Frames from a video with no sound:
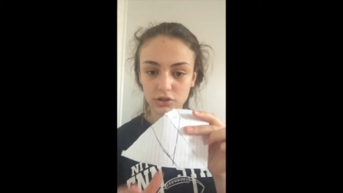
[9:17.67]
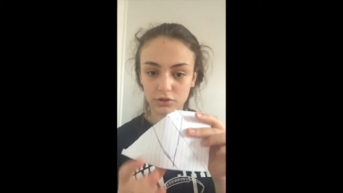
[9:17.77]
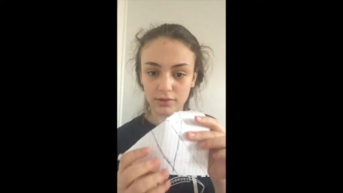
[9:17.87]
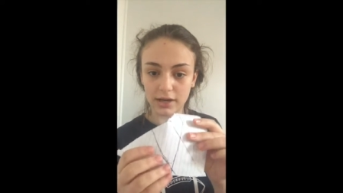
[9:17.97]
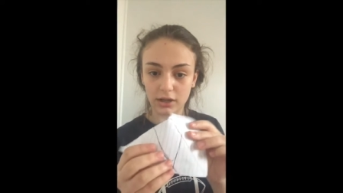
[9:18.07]
to
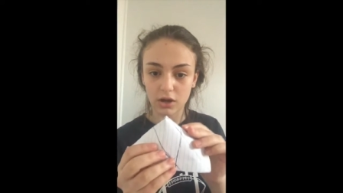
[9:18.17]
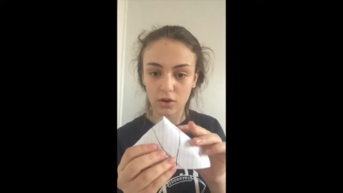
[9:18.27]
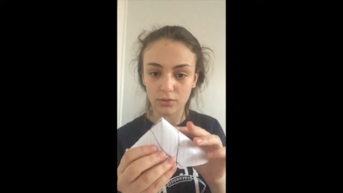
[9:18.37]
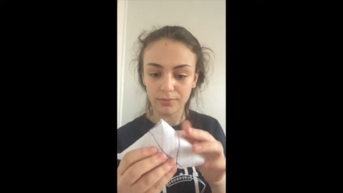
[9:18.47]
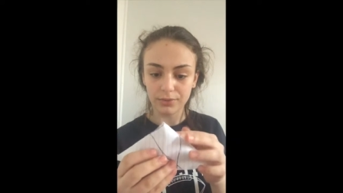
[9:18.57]
create a
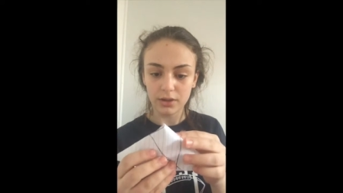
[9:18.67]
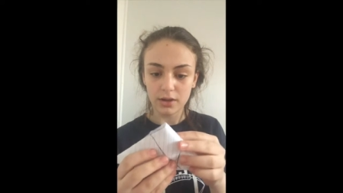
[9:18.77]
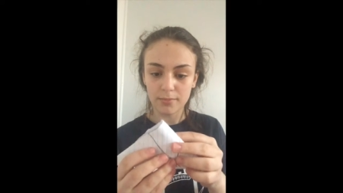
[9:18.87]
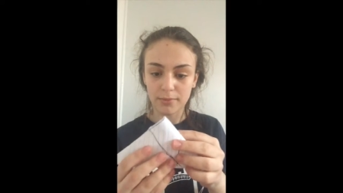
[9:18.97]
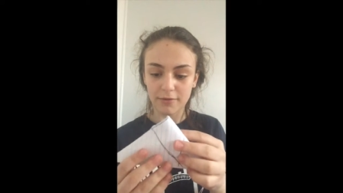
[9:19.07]
cone
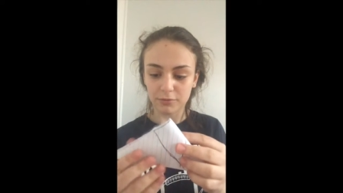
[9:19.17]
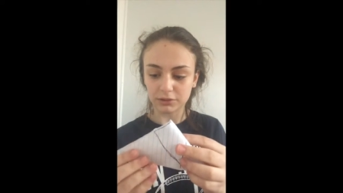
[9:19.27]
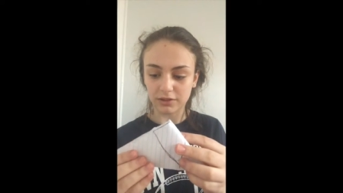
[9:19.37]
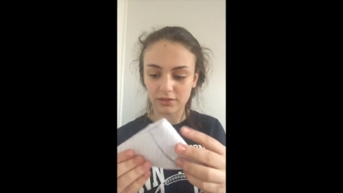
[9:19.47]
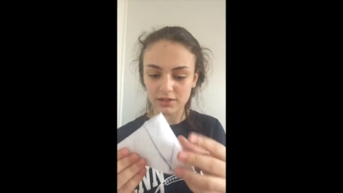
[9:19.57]
by
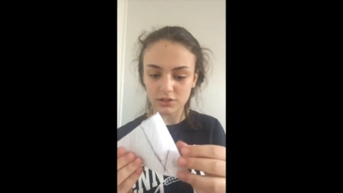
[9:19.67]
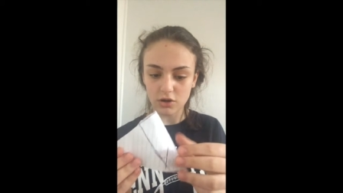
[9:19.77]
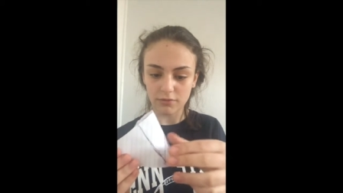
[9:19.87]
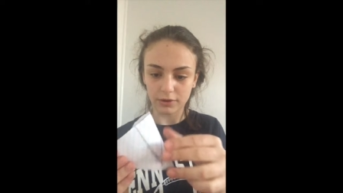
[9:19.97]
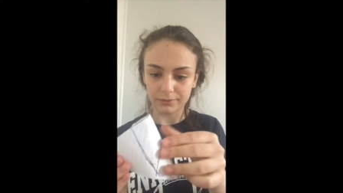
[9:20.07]
folding this
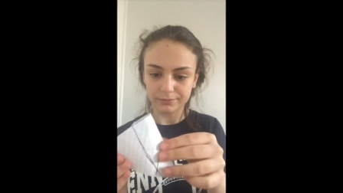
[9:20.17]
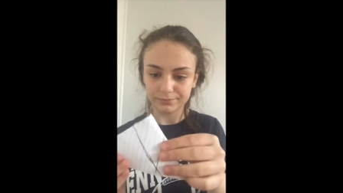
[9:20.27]
over,